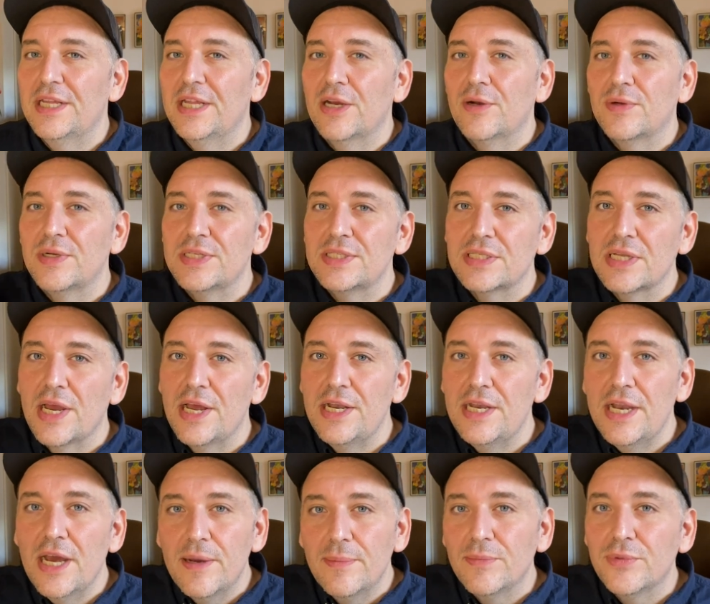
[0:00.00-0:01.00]
there was a
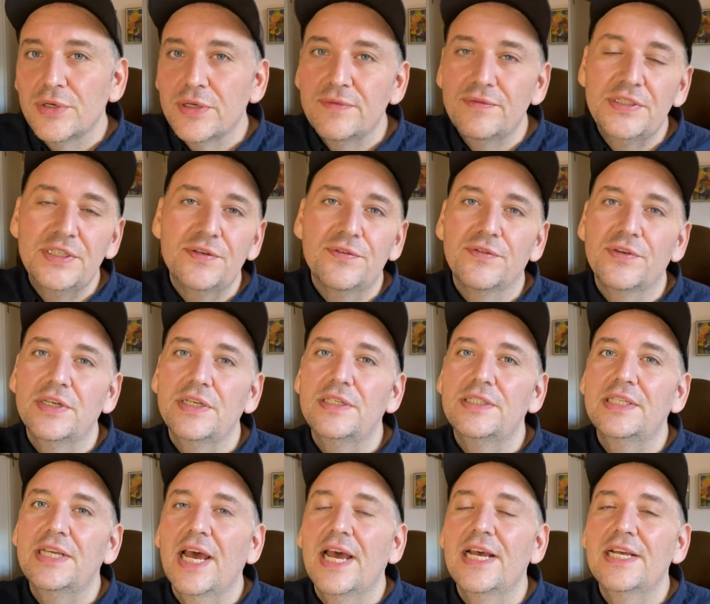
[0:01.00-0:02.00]
number of different
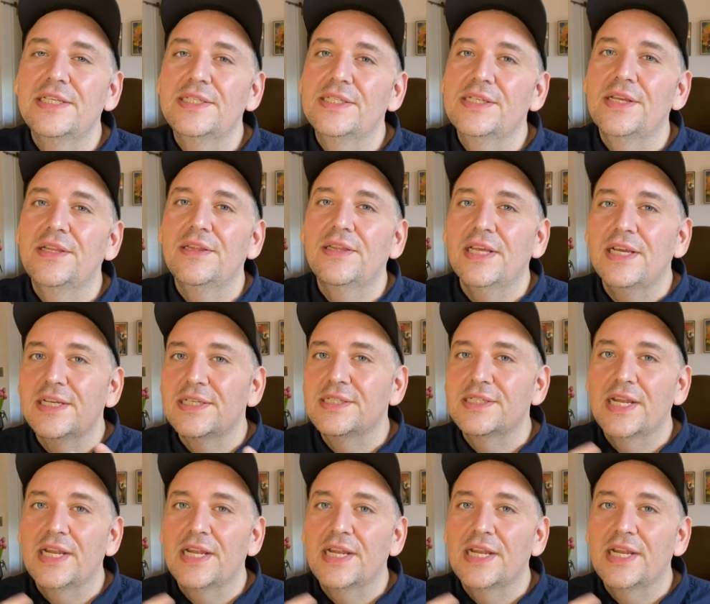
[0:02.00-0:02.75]
tests and things